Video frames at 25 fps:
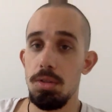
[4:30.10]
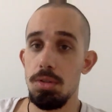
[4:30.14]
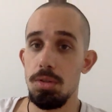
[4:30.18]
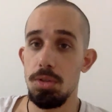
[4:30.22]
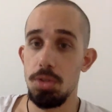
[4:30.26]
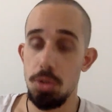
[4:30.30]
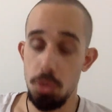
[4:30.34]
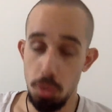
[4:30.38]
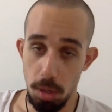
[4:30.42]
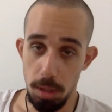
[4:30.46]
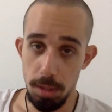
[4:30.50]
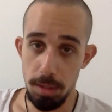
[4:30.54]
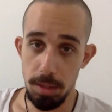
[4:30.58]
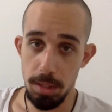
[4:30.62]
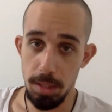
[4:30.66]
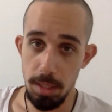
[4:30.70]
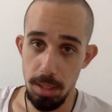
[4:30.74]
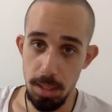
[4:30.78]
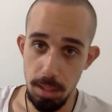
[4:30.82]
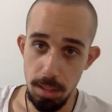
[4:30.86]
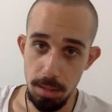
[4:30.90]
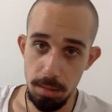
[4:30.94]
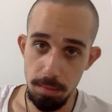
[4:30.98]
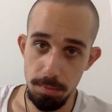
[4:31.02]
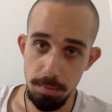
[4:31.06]
struck
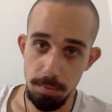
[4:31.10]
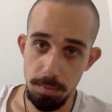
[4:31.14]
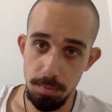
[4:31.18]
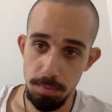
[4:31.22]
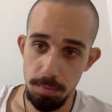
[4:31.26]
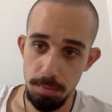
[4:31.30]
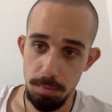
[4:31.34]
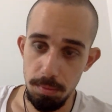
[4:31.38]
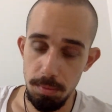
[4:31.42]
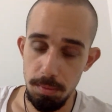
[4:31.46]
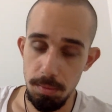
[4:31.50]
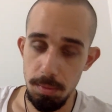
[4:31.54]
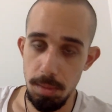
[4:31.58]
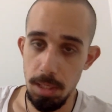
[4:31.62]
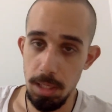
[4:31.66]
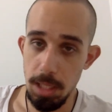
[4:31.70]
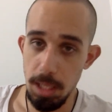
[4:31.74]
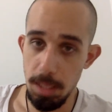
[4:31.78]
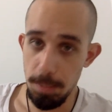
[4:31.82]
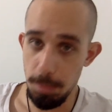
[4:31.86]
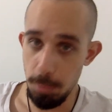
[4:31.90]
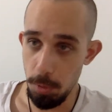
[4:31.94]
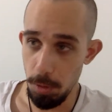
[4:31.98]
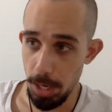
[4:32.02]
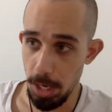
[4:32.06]
the
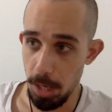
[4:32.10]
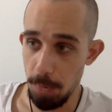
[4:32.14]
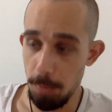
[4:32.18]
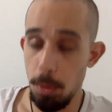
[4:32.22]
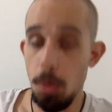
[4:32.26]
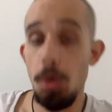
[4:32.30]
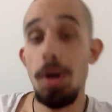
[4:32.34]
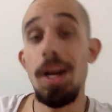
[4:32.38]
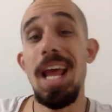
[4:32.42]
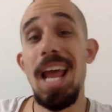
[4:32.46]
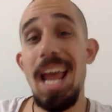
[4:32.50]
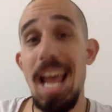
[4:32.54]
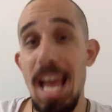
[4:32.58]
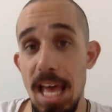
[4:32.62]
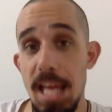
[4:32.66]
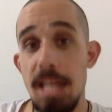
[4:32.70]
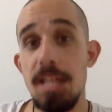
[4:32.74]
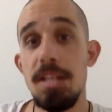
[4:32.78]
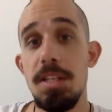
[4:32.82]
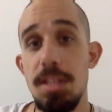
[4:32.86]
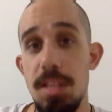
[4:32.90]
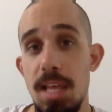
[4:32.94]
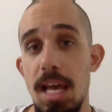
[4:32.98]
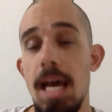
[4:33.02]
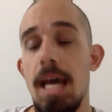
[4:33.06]
Aleppo Airport,
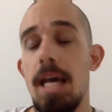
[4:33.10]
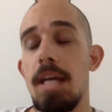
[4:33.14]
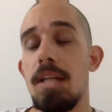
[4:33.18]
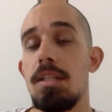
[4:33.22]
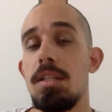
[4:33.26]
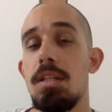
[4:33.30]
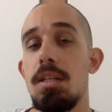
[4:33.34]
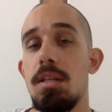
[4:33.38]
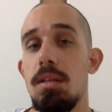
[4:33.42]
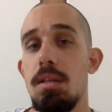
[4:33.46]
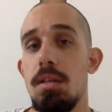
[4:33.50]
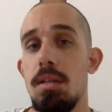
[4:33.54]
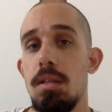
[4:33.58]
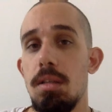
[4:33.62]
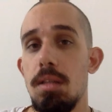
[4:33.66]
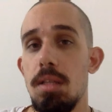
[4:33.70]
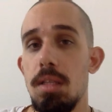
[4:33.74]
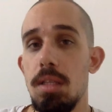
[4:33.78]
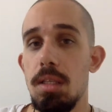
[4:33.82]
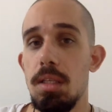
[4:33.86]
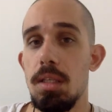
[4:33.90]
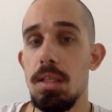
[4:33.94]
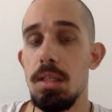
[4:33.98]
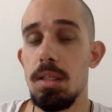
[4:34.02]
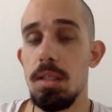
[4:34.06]
and that
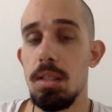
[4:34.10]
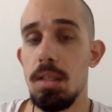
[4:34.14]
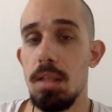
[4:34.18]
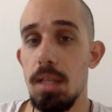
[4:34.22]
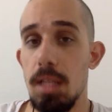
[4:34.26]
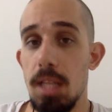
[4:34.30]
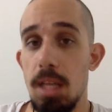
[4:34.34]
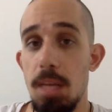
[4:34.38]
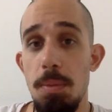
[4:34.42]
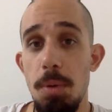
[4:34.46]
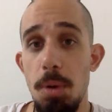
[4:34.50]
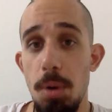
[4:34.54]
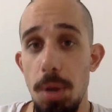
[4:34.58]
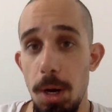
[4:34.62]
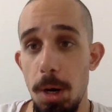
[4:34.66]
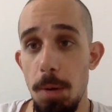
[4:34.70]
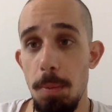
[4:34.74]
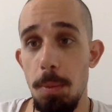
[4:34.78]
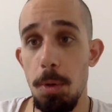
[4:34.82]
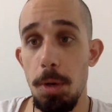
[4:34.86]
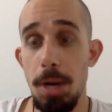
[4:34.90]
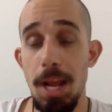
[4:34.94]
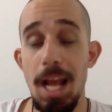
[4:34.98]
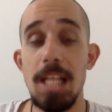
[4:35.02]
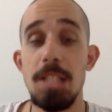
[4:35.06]
the Aleppo
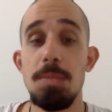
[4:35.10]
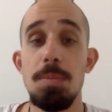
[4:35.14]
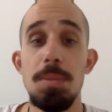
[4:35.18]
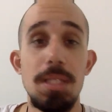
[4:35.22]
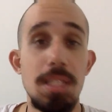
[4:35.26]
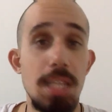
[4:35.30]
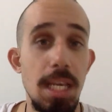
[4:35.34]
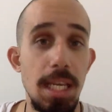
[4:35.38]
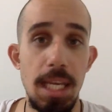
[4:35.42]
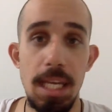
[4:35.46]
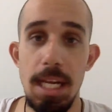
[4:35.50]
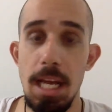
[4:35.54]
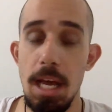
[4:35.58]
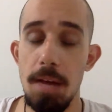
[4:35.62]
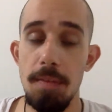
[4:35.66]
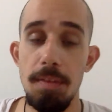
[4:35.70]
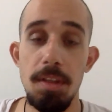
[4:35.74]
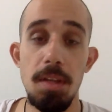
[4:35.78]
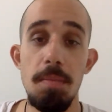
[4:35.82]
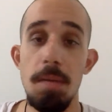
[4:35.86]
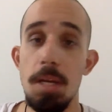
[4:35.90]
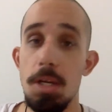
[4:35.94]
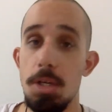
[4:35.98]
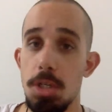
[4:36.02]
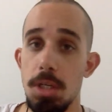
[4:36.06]
Airport has been taken out of
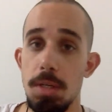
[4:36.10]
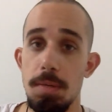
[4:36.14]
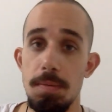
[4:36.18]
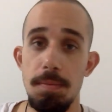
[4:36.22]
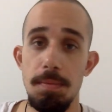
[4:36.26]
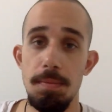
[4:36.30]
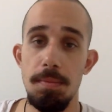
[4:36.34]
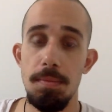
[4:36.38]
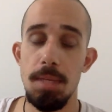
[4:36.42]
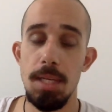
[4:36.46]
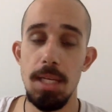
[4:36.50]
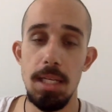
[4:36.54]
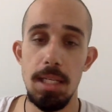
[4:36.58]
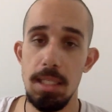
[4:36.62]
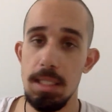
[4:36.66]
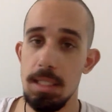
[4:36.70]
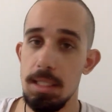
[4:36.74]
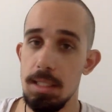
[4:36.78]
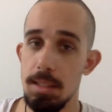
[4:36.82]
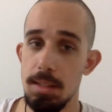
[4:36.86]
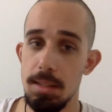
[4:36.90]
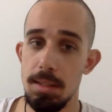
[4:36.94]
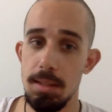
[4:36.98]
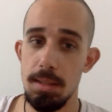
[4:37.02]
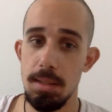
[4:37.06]
commission. It
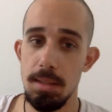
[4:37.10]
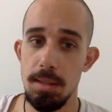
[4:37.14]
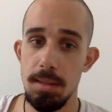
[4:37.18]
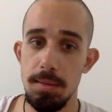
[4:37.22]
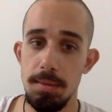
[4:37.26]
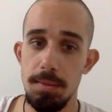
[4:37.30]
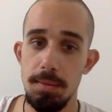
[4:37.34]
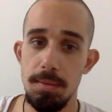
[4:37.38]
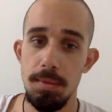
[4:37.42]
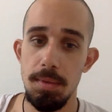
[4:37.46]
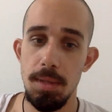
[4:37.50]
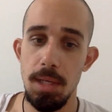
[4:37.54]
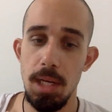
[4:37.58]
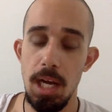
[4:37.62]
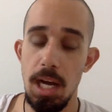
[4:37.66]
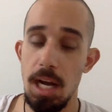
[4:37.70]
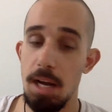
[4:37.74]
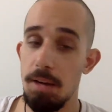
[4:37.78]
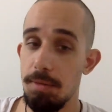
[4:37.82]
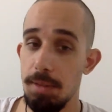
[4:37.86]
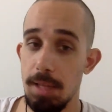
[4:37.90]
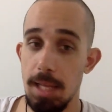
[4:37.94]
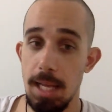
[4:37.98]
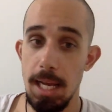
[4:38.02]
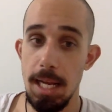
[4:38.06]
is
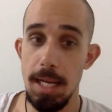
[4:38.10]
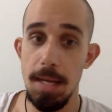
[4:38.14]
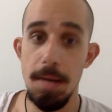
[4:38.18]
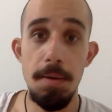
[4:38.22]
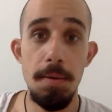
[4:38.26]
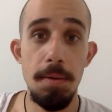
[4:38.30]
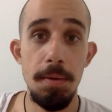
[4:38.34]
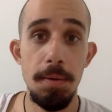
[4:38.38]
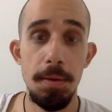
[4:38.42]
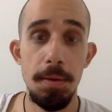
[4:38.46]
offline.